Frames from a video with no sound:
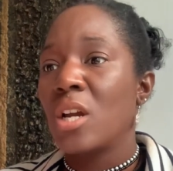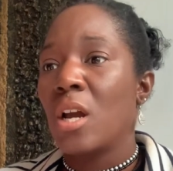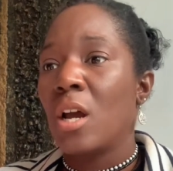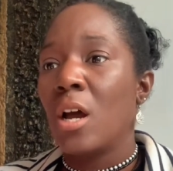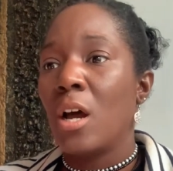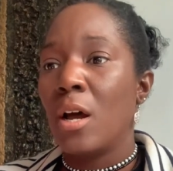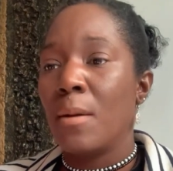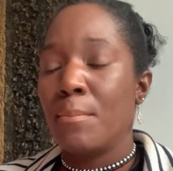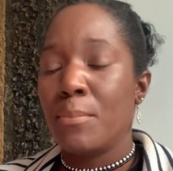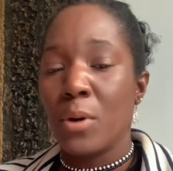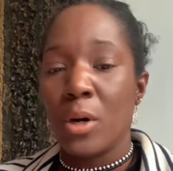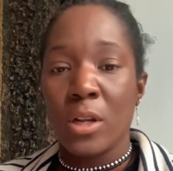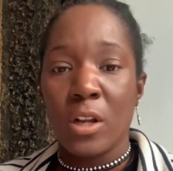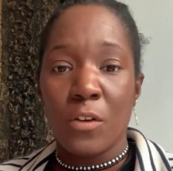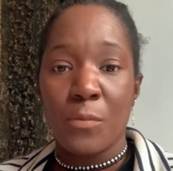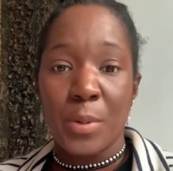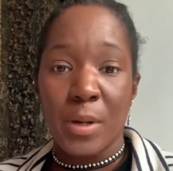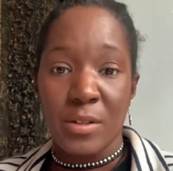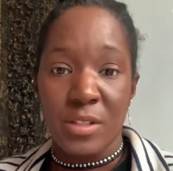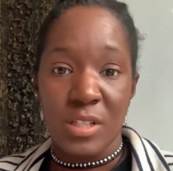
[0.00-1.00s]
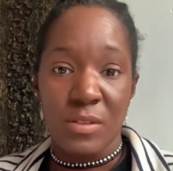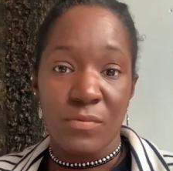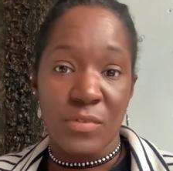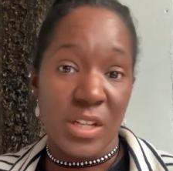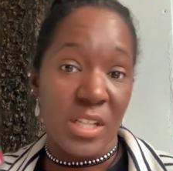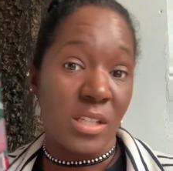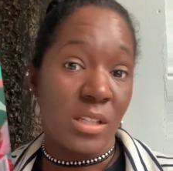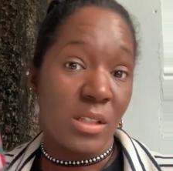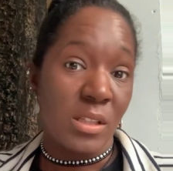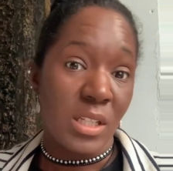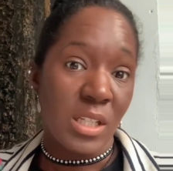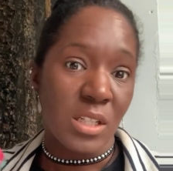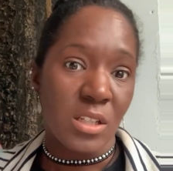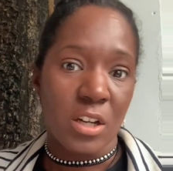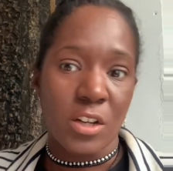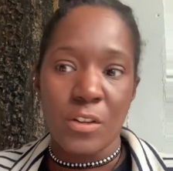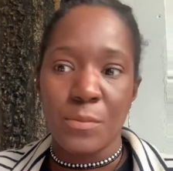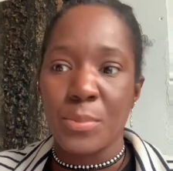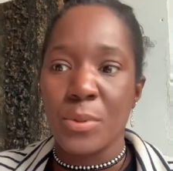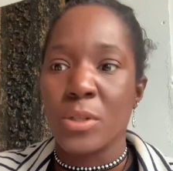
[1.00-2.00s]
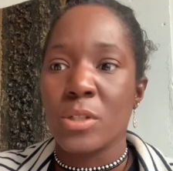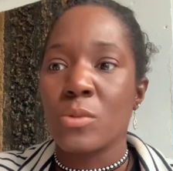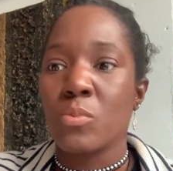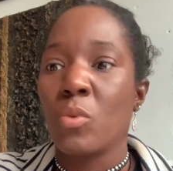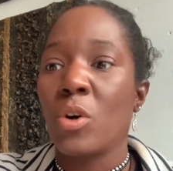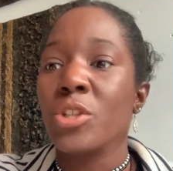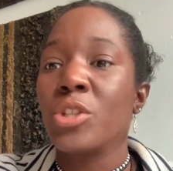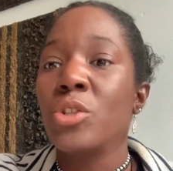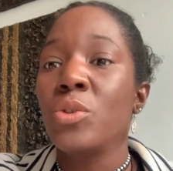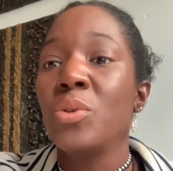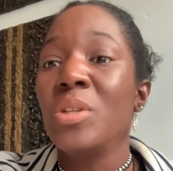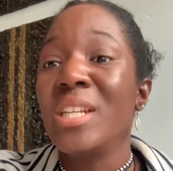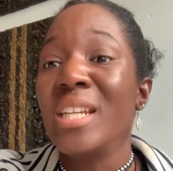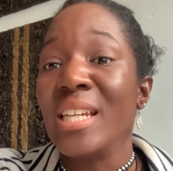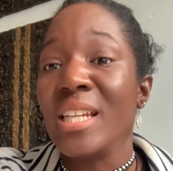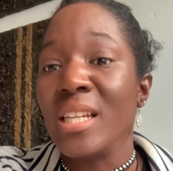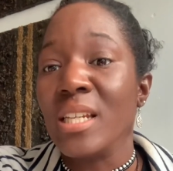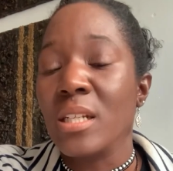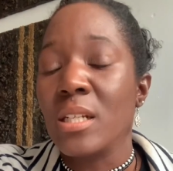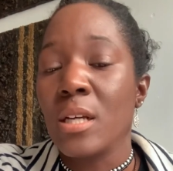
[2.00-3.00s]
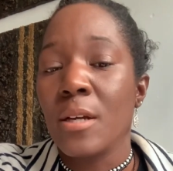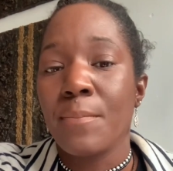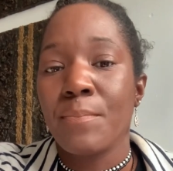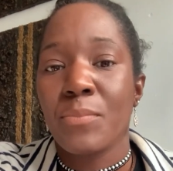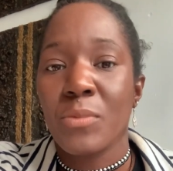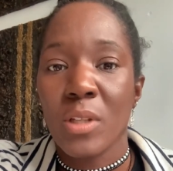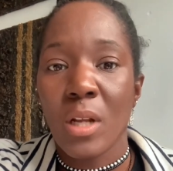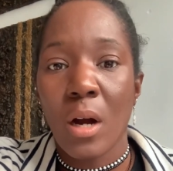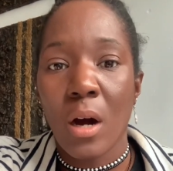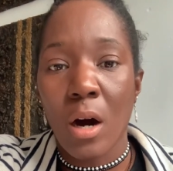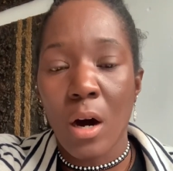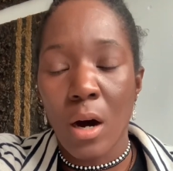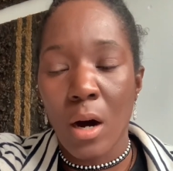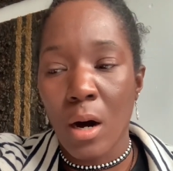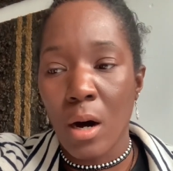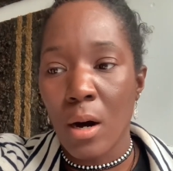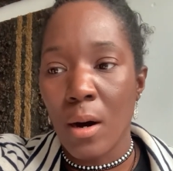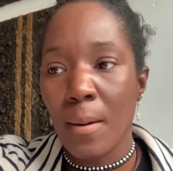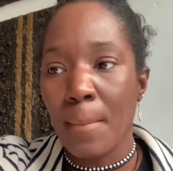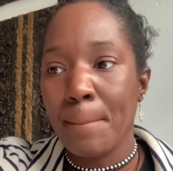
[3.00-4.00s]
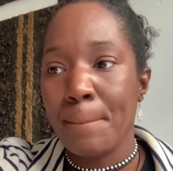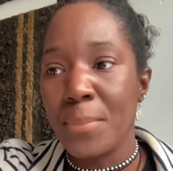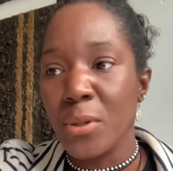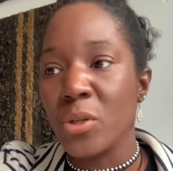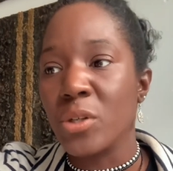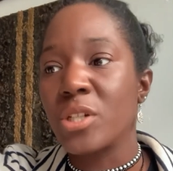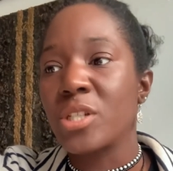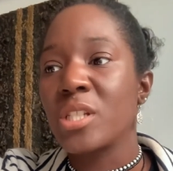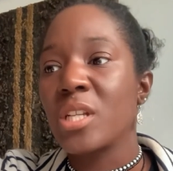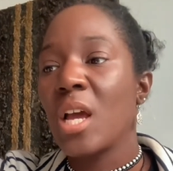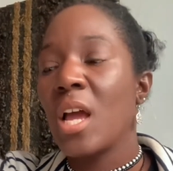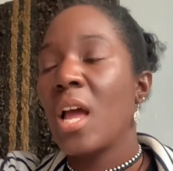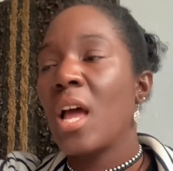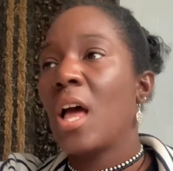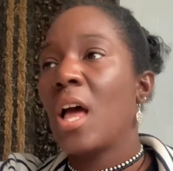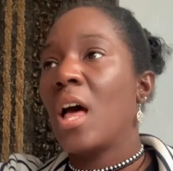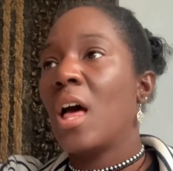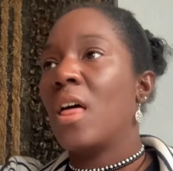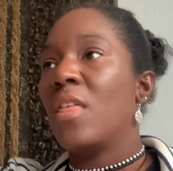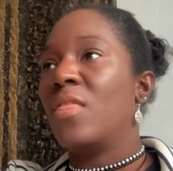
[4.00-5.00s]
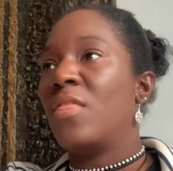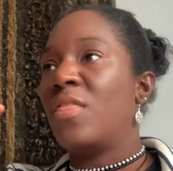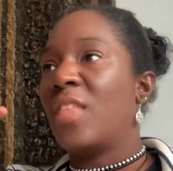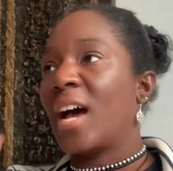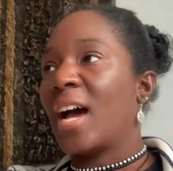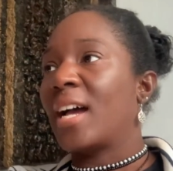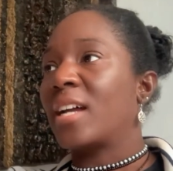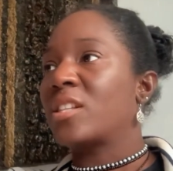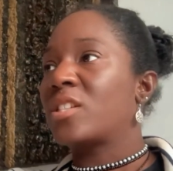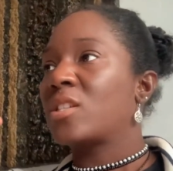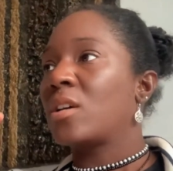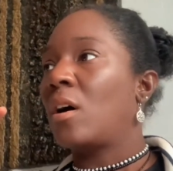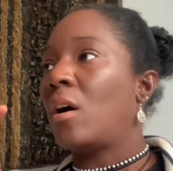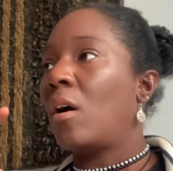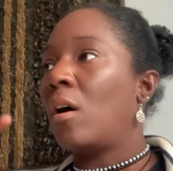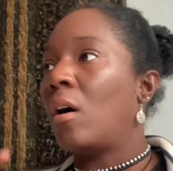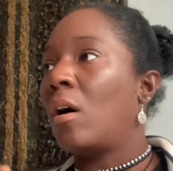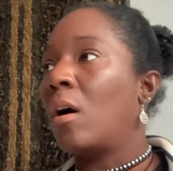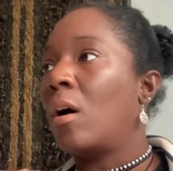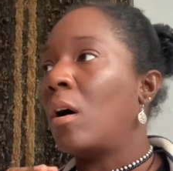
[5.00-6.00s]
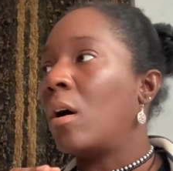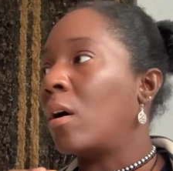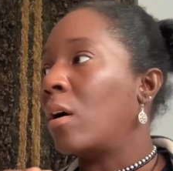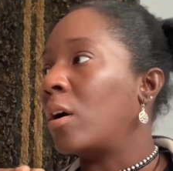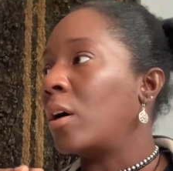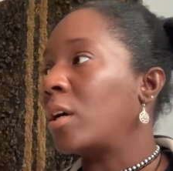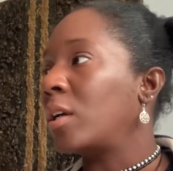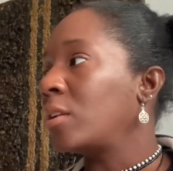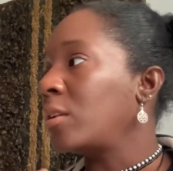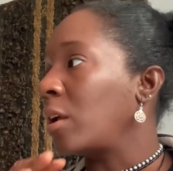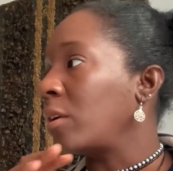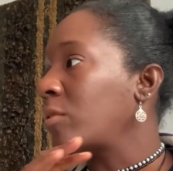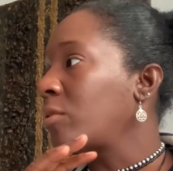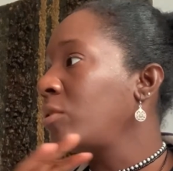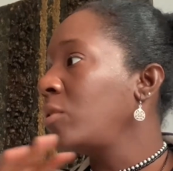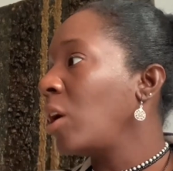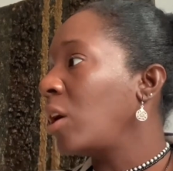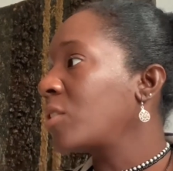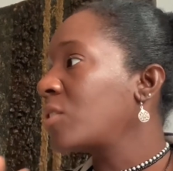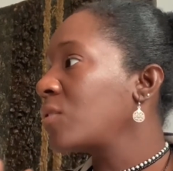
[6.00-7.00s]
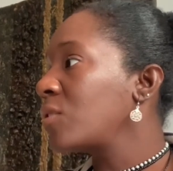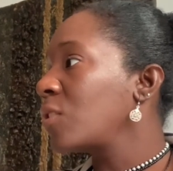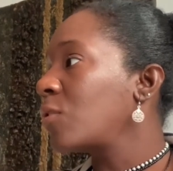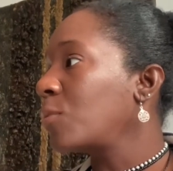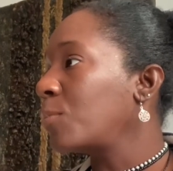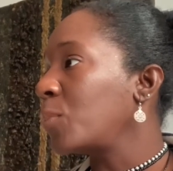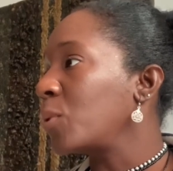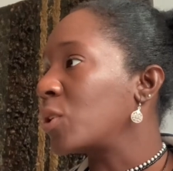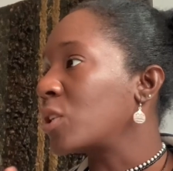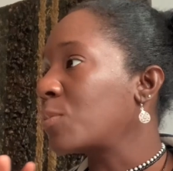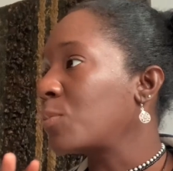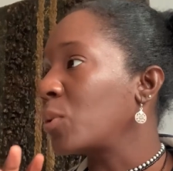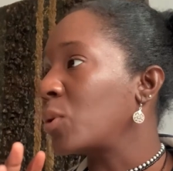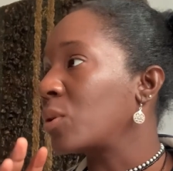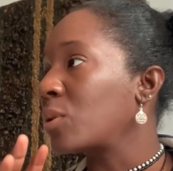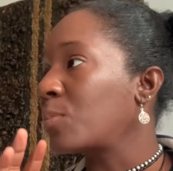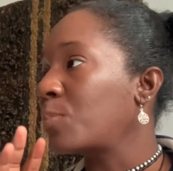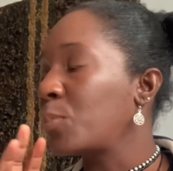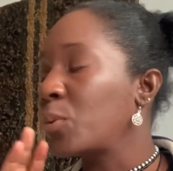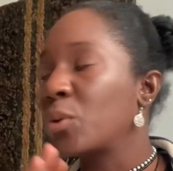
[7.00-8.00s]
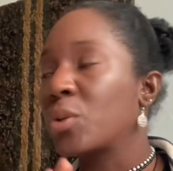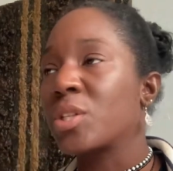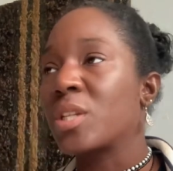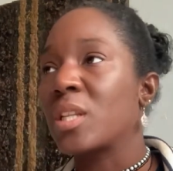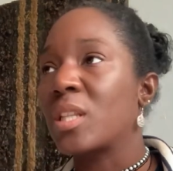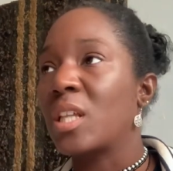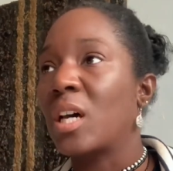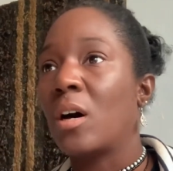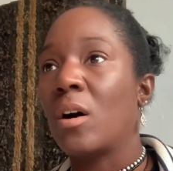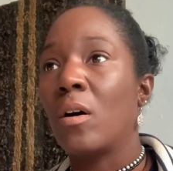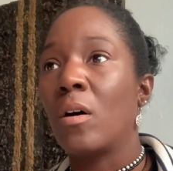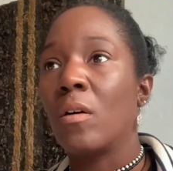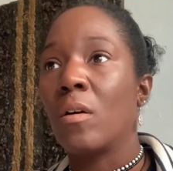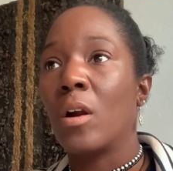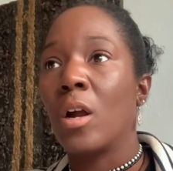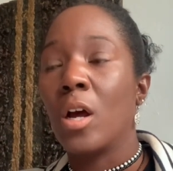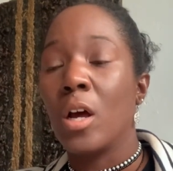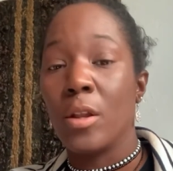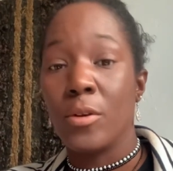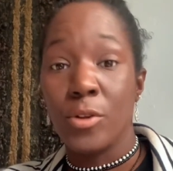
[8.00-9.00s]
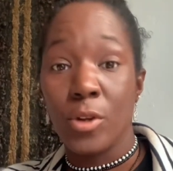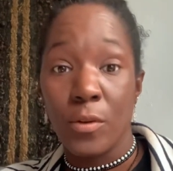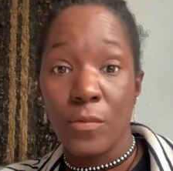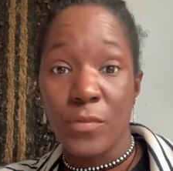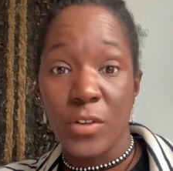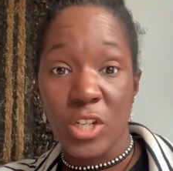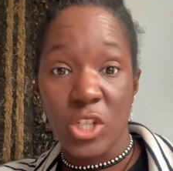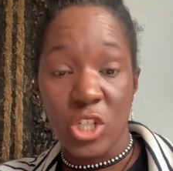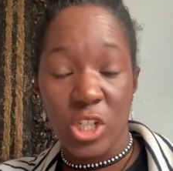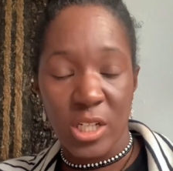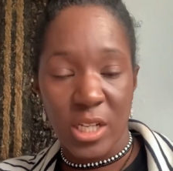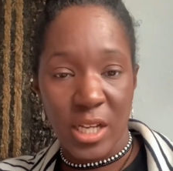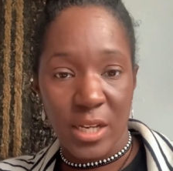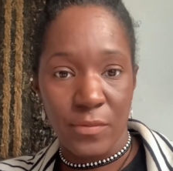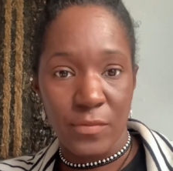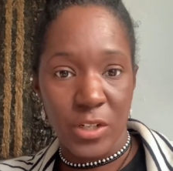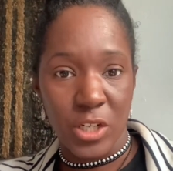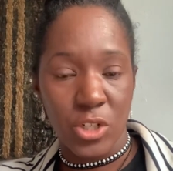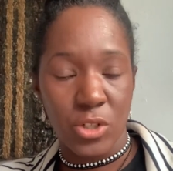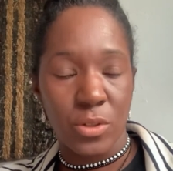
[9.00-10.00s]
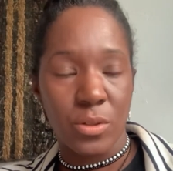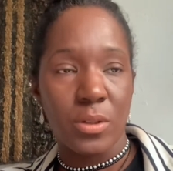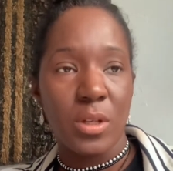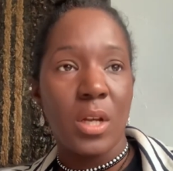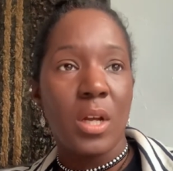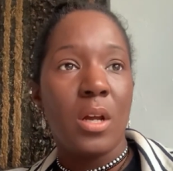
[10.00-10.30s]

But a lot of parents invest in these kind of books. What you need are books that are lots of different books, but books that are non-fiction and fiction.